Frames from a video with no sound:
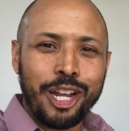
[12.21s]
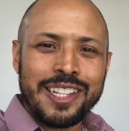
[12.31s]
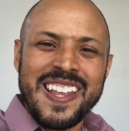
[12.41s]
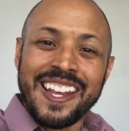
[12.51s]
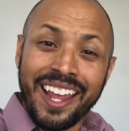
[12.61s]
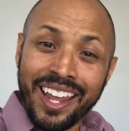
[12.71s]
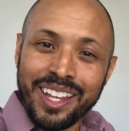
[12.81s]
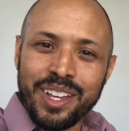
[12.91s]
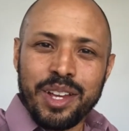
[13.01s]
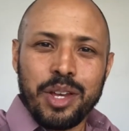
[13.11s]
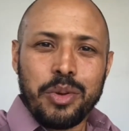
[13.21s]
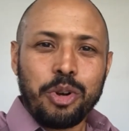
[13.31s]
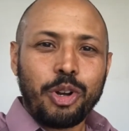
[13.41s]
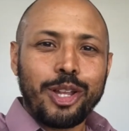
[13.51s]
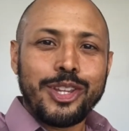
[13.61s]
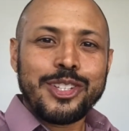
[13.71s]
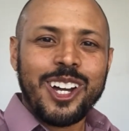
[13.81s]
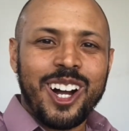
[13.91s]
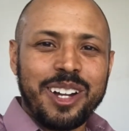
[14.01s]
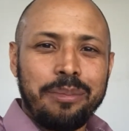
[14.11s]
And today we're going to
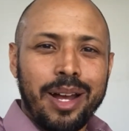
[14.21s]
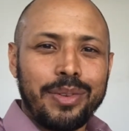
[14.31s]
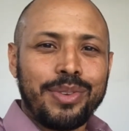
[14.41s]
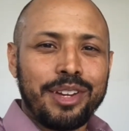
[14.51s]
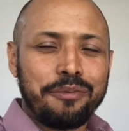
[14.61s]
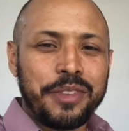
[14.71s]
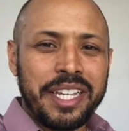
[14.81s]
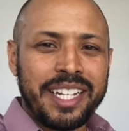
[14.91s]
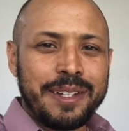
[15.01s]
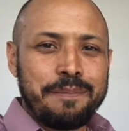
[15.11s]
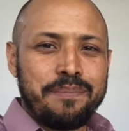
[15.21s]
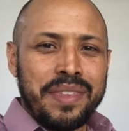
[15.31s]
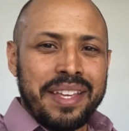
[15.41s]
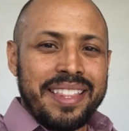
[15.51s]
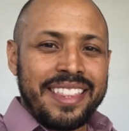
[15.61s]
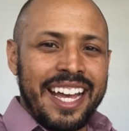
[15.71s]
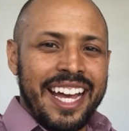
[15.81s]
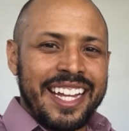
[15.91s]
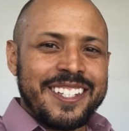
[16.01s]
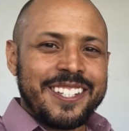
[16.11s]
talk about something
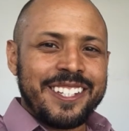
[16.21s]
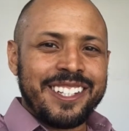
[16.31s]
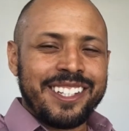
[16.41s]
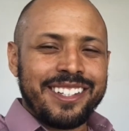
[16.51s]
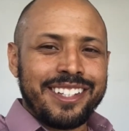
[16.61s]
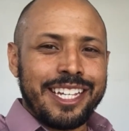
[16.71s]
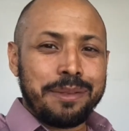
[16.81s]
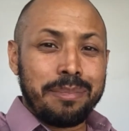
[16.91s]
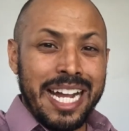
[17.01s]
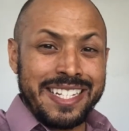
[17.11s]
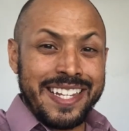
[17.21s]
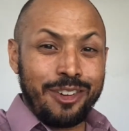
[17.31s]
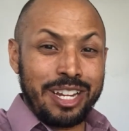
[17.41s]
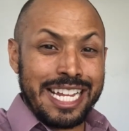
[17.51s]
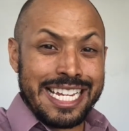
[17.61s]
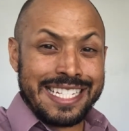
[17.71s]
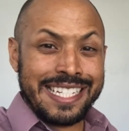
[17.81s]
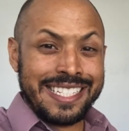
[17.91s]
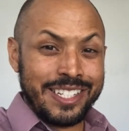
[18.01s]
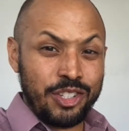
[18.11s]
that it might sound
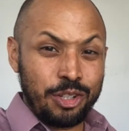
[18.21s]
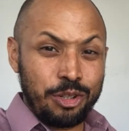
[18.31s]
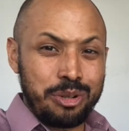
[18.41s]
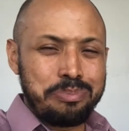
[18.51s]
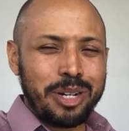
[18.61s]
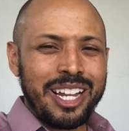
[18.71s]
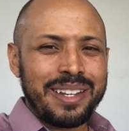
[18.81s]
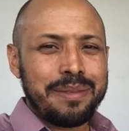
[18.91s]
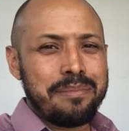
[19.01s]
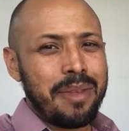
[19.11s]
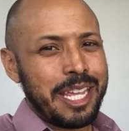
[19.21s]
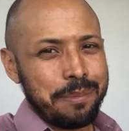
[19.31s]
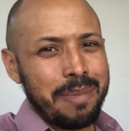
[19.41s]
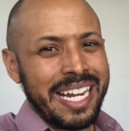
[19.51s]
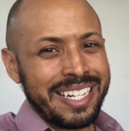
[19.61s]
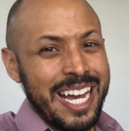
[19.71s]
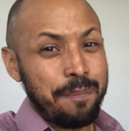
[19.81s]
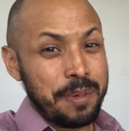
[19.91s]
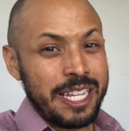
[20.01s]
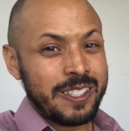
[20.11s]
easy to do, but it might
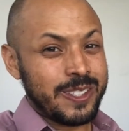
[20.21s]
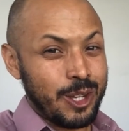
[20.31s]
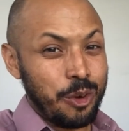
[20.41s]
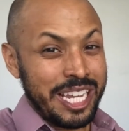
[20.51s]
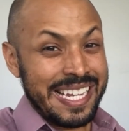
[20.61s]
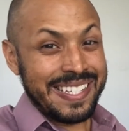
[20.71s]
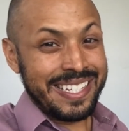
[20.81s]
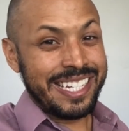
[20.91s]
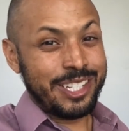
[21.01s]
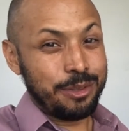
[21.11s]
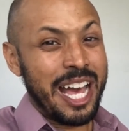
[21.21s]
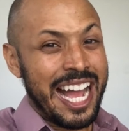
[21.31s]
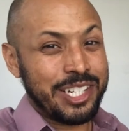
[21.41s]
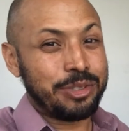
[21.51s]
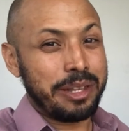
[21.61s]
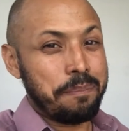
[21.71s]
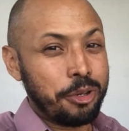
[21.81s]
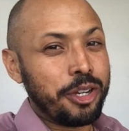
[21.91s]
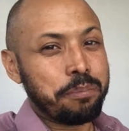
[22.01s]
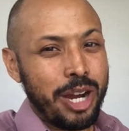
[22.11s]
not be so easy to actually
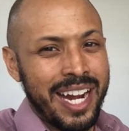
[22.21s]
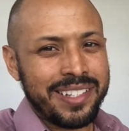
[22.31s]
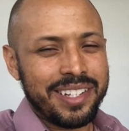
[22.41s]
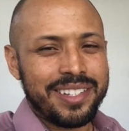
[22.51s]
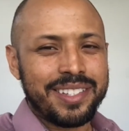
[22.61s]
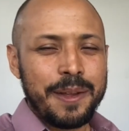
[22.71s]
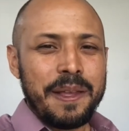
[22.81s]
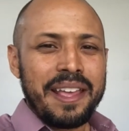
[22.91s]
put in practice.